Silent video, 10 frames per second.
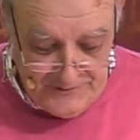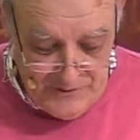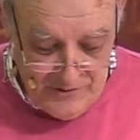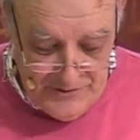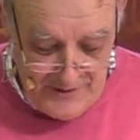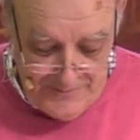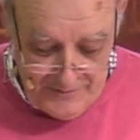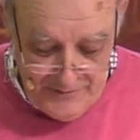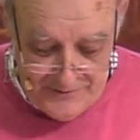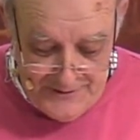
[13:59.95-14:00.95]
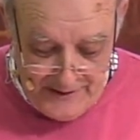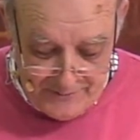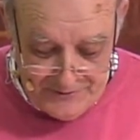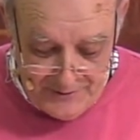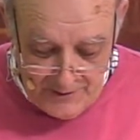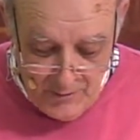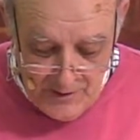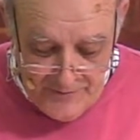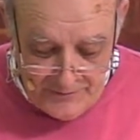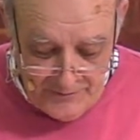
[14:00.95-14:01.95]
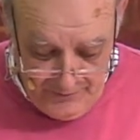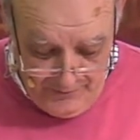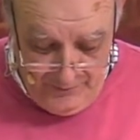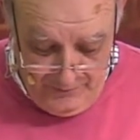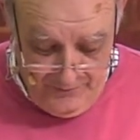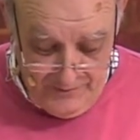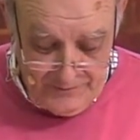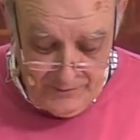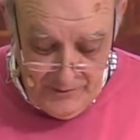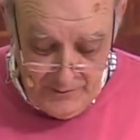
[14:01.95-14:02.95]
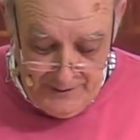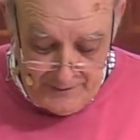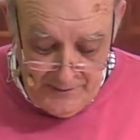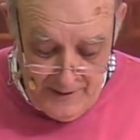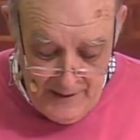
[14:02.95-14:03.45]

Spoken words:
as John chapter 13, I'm just going to quote for you, but